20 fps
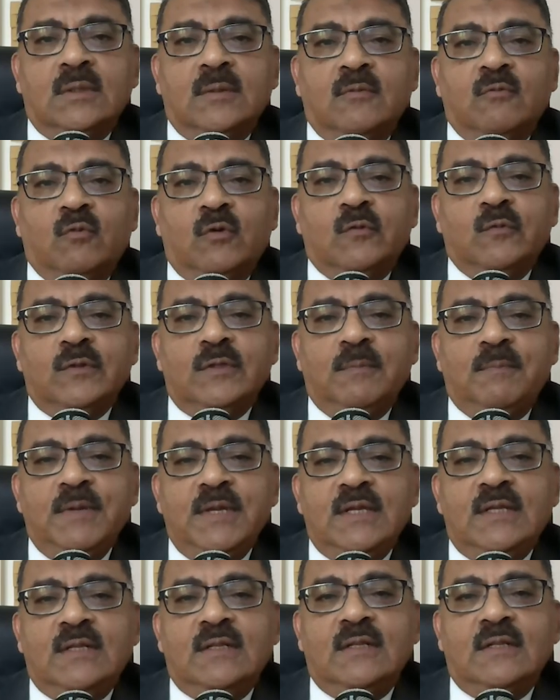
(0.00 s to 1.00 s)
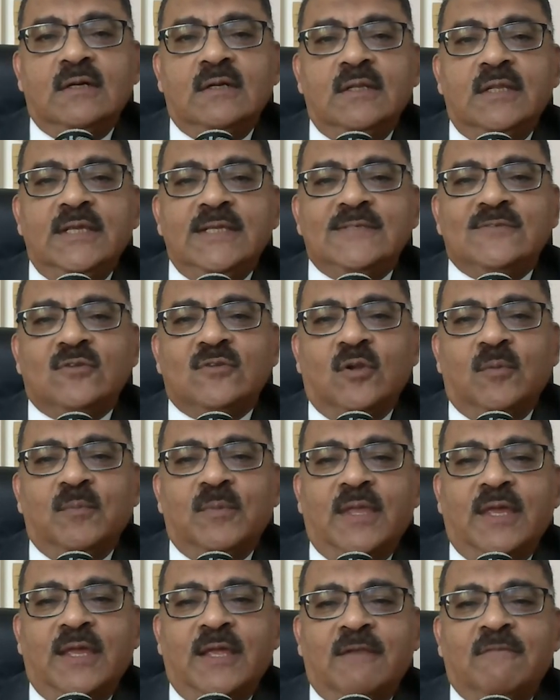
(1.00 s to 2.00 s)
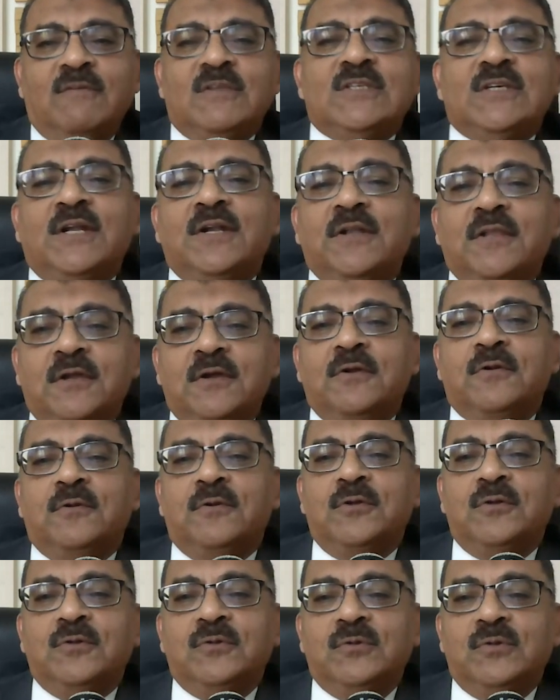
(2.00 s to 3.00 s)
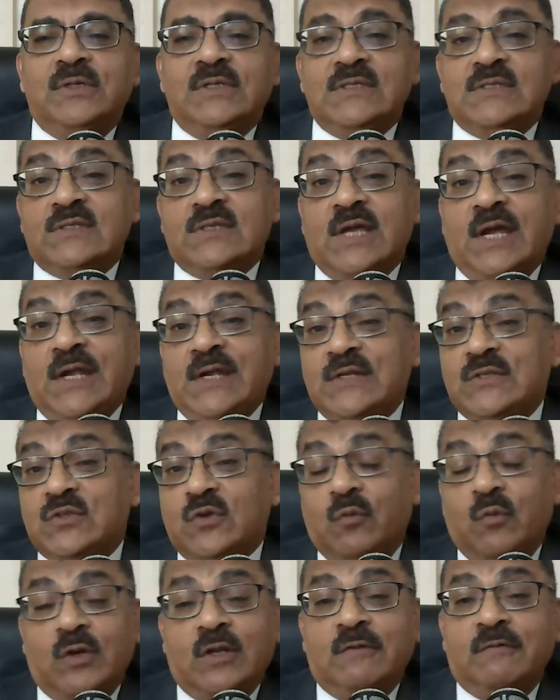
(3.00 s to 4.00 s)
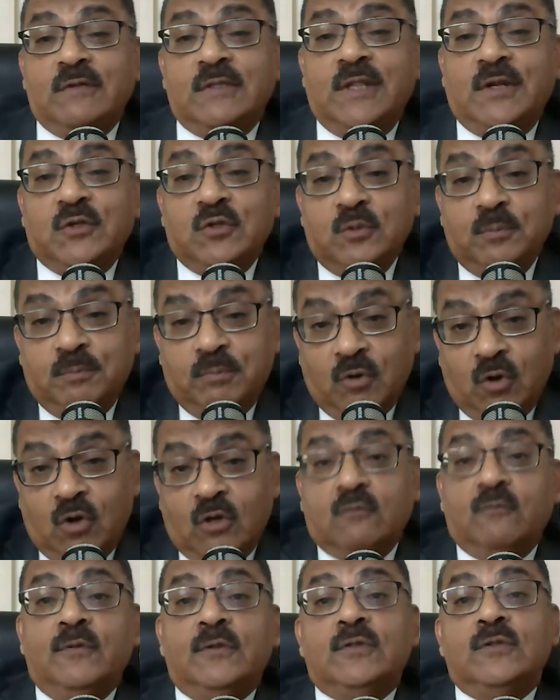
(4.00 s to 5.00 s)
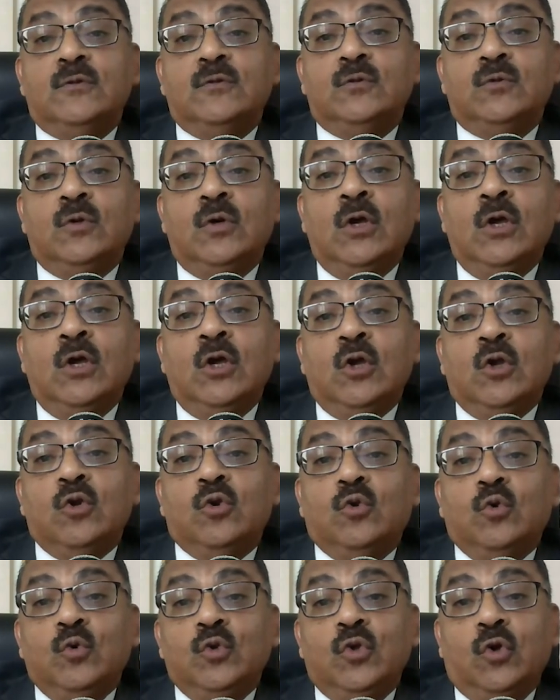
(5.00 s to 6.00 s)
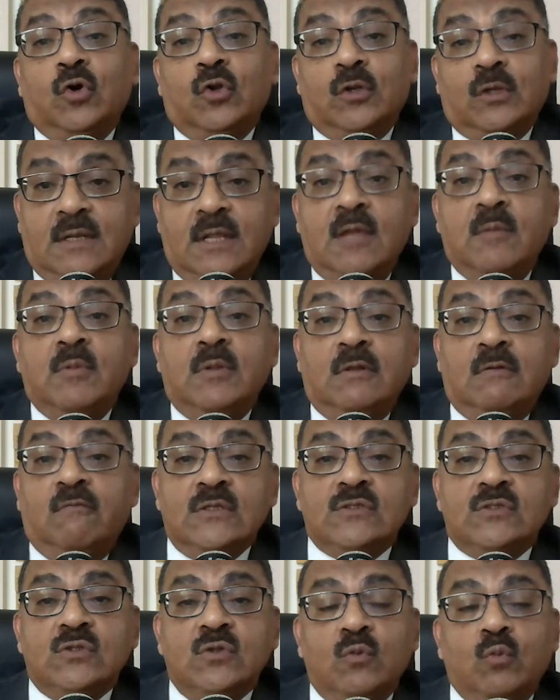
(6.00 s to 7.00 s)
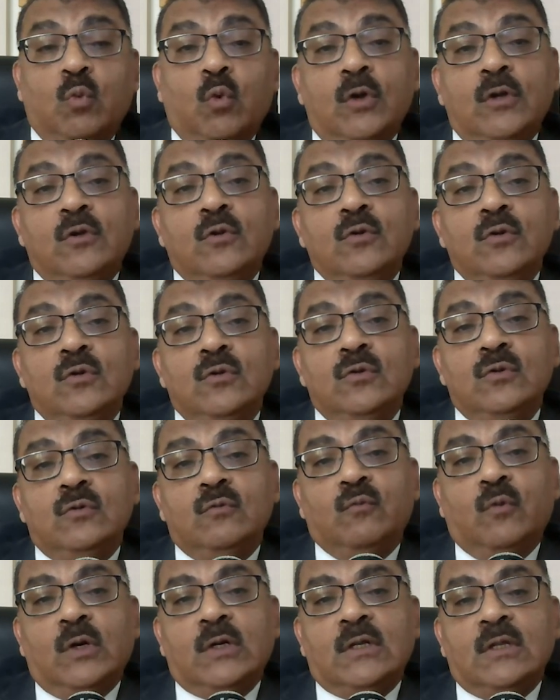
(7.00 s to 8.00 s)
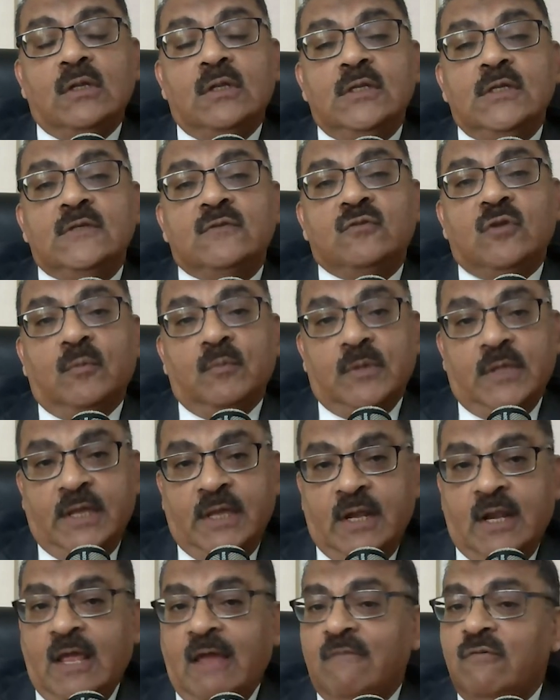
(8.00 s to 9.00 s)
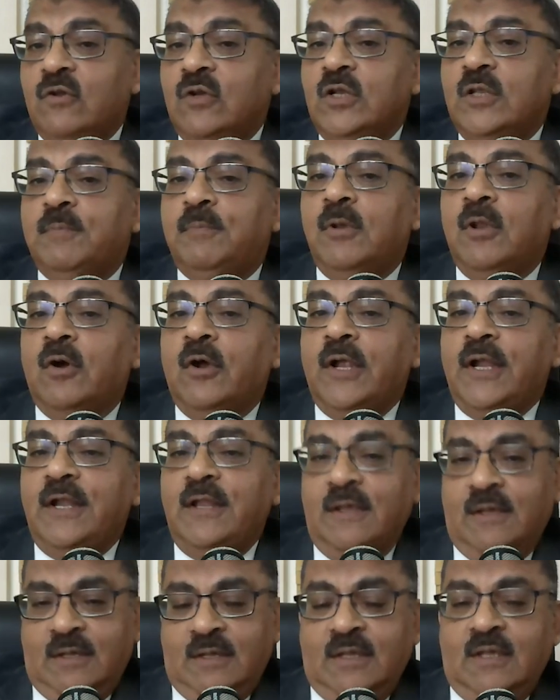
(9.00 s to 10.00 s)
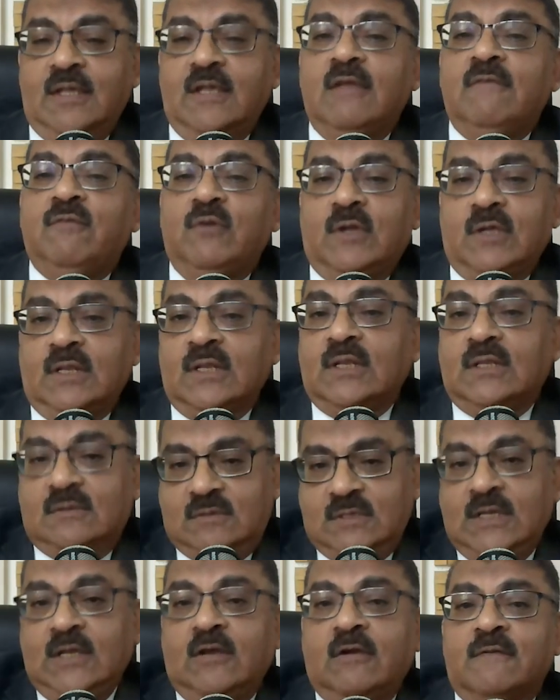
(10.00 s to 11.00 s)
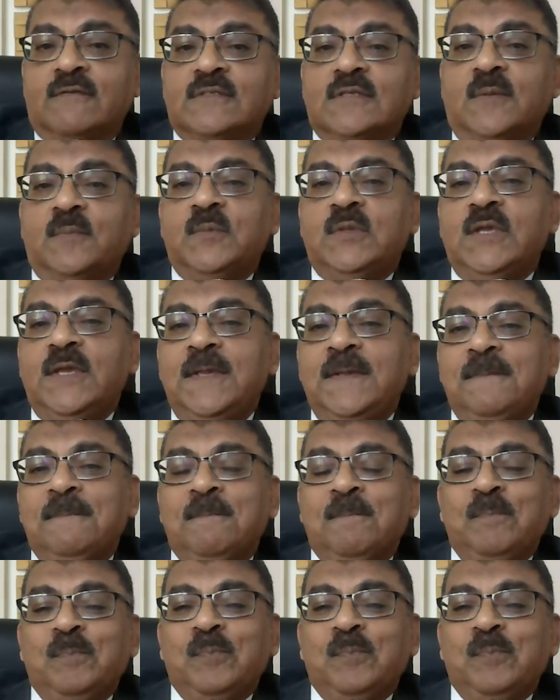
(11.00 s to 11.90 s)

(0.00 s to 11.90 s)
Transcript: the big learnings from there which are dear to you, insights, or whatever that you brought with you to your table? So, what learnings from there have you deployed? If you can think of something.